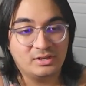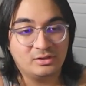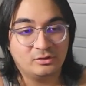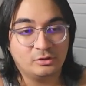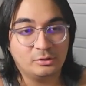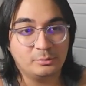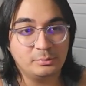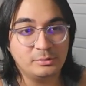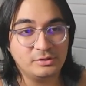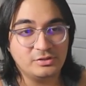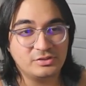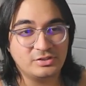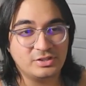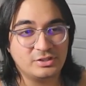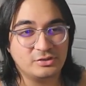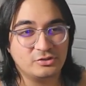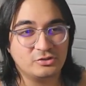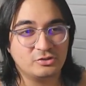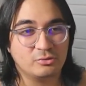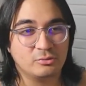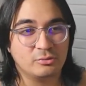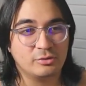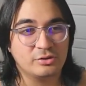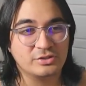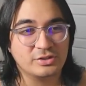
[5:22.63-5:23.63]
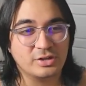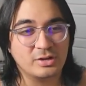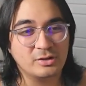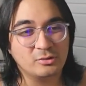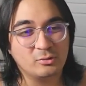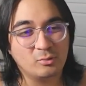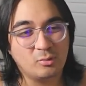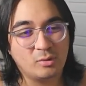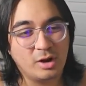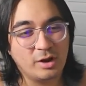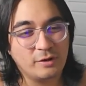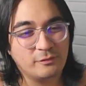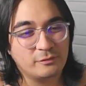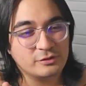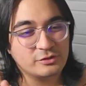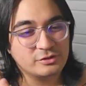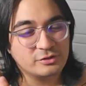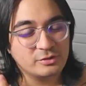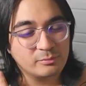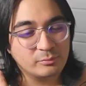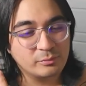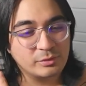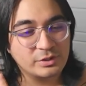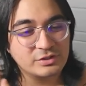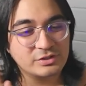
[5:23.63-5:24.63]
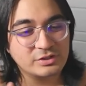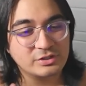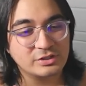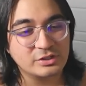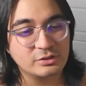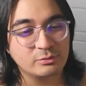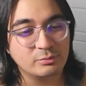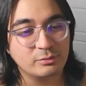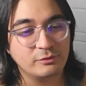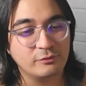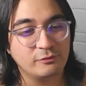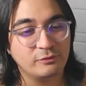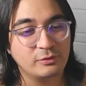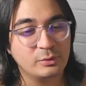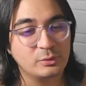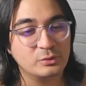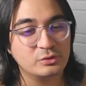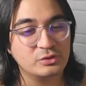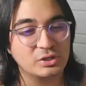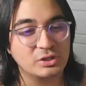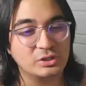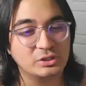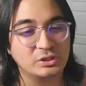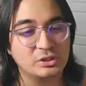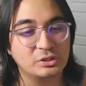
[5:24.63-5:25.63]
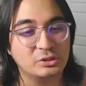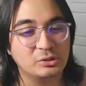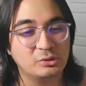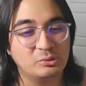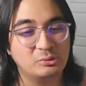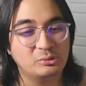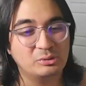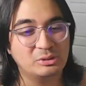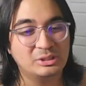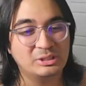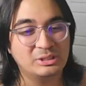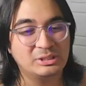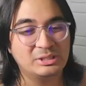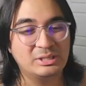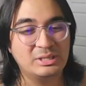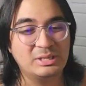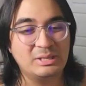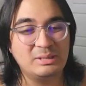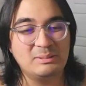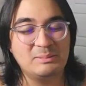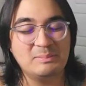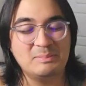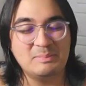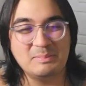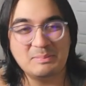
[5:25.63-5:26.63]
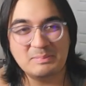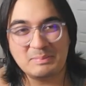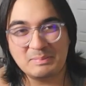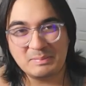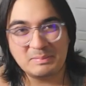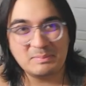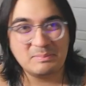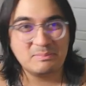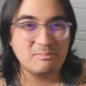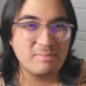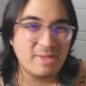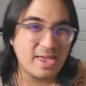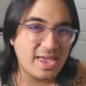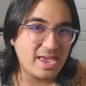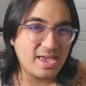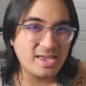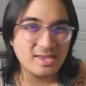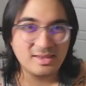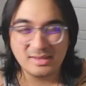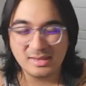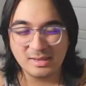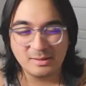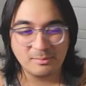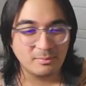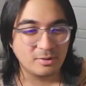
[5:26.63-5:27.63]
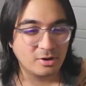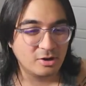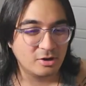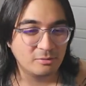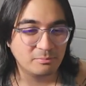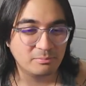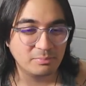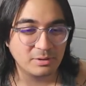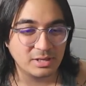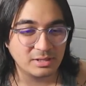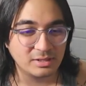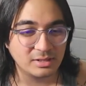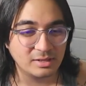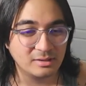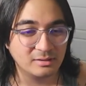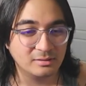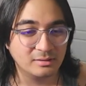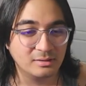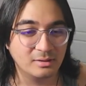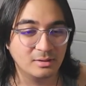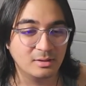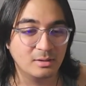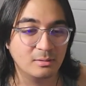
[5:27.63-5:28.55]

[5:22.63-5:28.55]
Liberty City Stories, I don't know why. For some reason, this one feels a little meh in my opinion.